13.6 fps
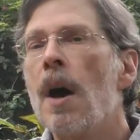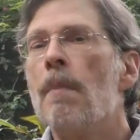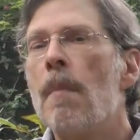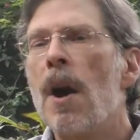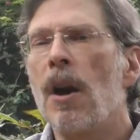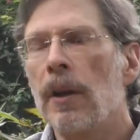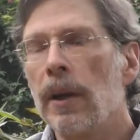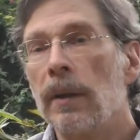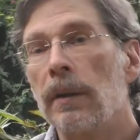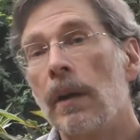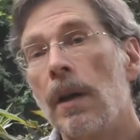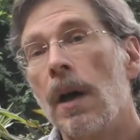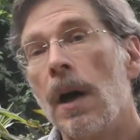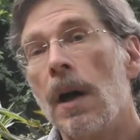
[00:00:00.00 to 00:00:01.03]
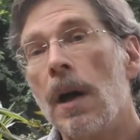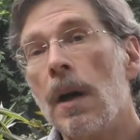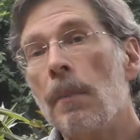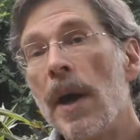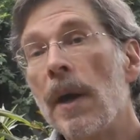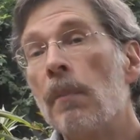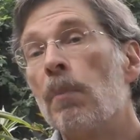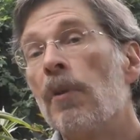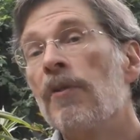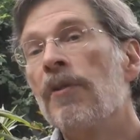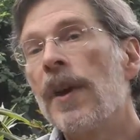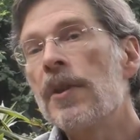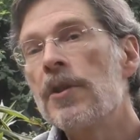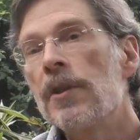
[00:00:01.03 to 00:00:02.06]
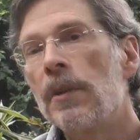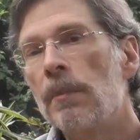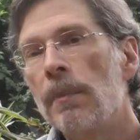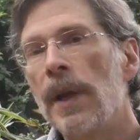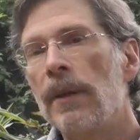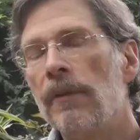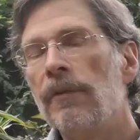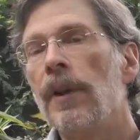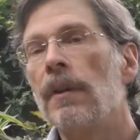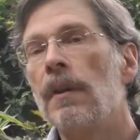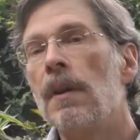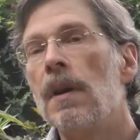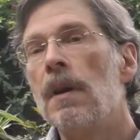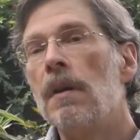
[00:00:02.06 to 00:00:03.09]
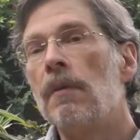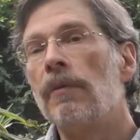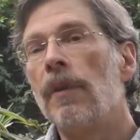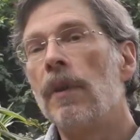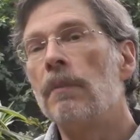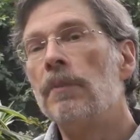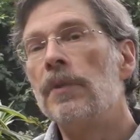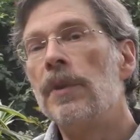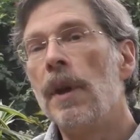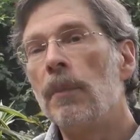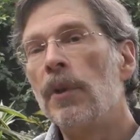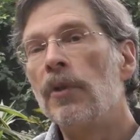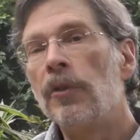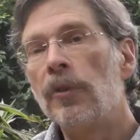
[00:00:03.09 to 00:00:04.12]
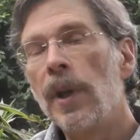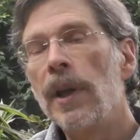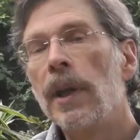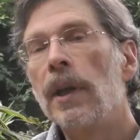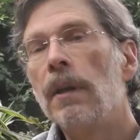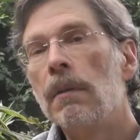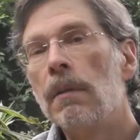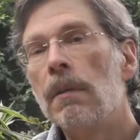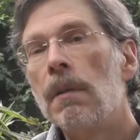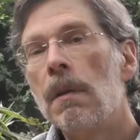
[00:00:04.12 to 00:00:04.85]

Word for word: a market um, and professional benefit from demonstrating